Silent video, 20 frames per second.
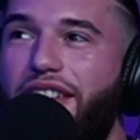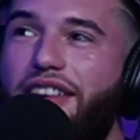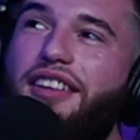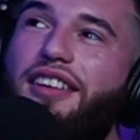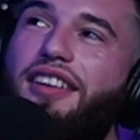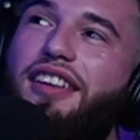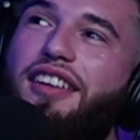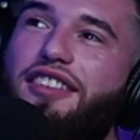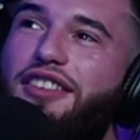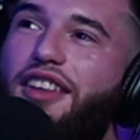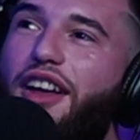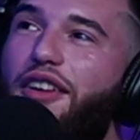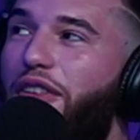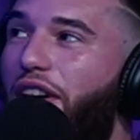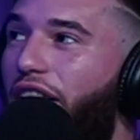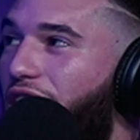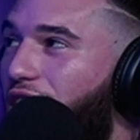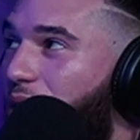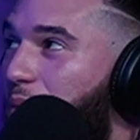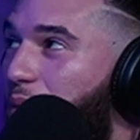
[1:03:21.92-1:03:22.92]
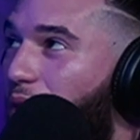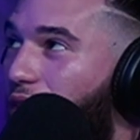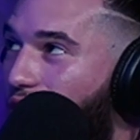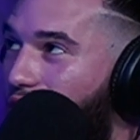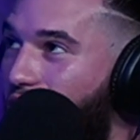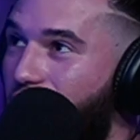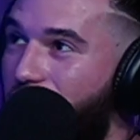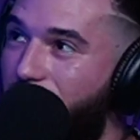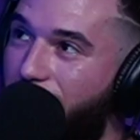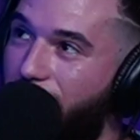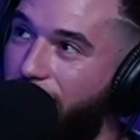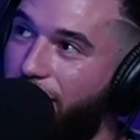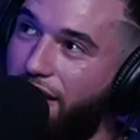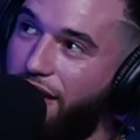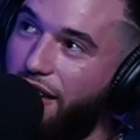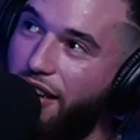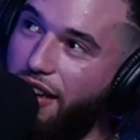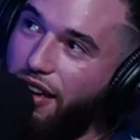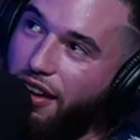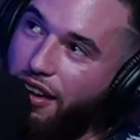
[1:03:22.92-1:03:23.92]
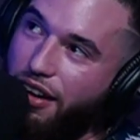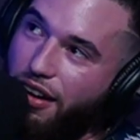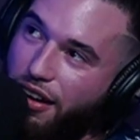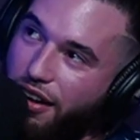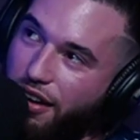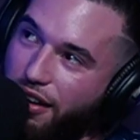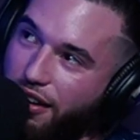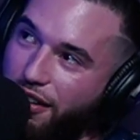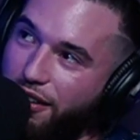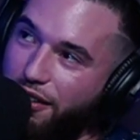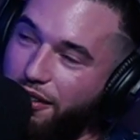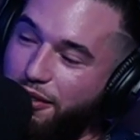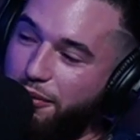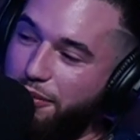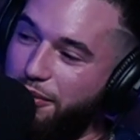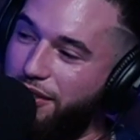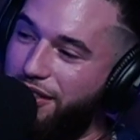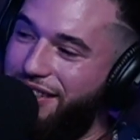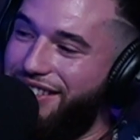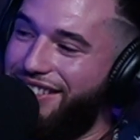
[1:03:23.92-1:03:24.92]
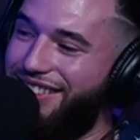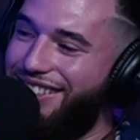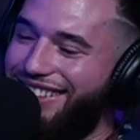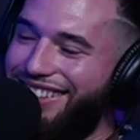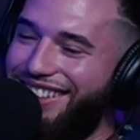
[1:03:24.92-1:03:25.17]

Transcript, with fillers: me. It's all falling apart. Um,